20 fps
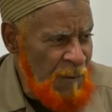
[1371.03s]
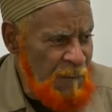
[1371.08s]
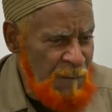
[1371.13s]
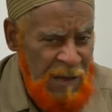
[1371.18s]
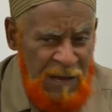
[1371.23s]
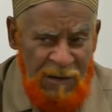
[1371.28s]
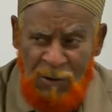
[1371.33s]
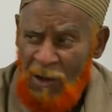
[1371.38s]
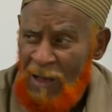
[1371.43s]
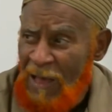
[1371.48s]

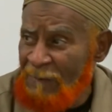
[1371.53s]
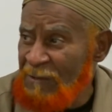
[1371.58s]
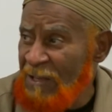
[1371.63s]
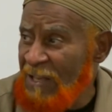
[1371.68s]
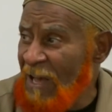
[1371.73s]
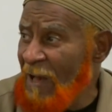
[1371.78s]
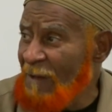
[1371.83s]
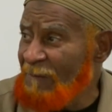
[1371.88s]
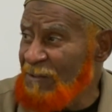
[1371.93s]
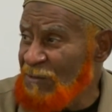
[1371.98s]
men or having
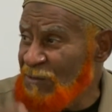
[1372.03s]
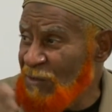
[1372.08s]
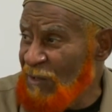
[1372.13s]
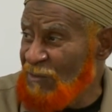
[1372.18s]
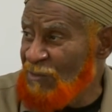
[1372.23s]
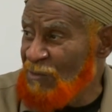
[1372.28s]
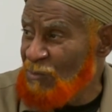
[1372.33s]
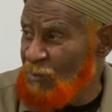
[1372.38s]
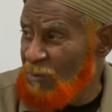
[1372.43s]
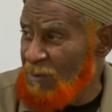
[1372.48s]

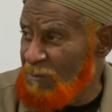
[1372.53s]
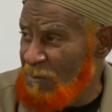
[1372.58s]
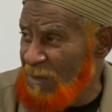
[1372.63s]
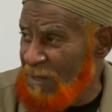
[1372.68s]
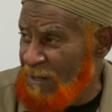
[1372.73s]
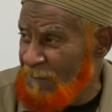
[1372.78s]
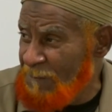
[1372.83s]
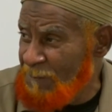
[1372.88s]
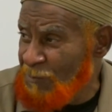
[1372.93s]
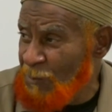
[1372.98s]
conversations with
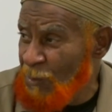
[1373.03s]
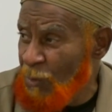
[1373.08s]
men,